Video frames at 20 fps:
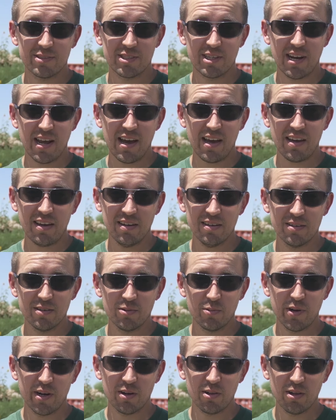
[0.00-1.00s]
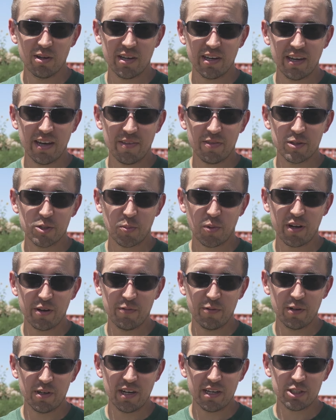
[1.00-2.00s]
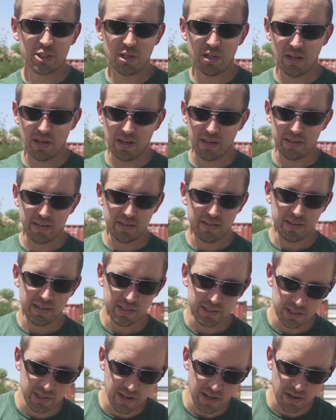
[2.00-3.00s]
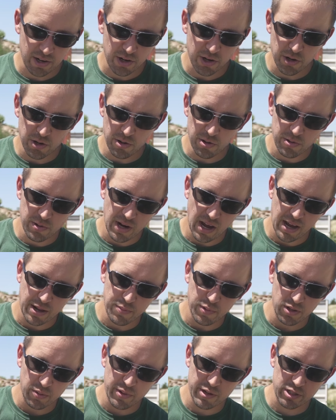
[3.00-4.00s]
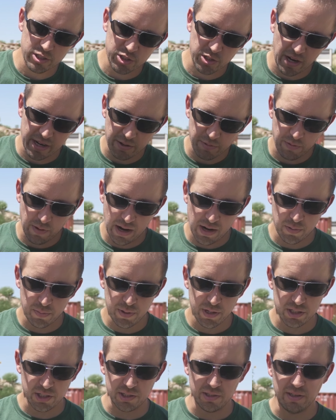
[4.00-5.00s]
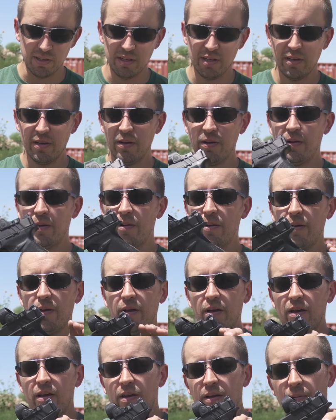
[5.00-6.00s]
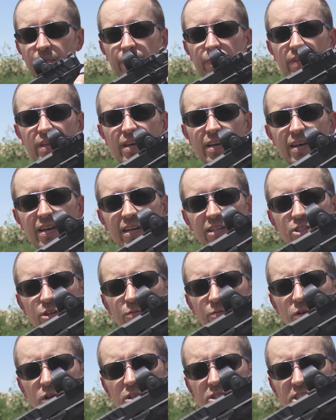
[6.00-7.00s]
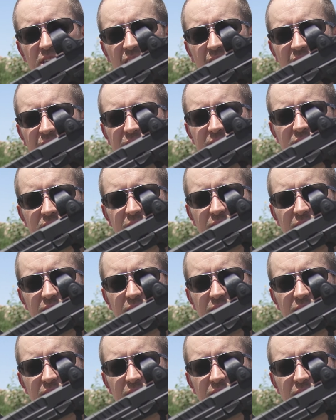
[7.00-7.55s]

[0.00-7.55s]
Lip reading: Today, we are looking at the SpringField Echelon. It's their new 9mm striker-fired pistol, and it's a full size.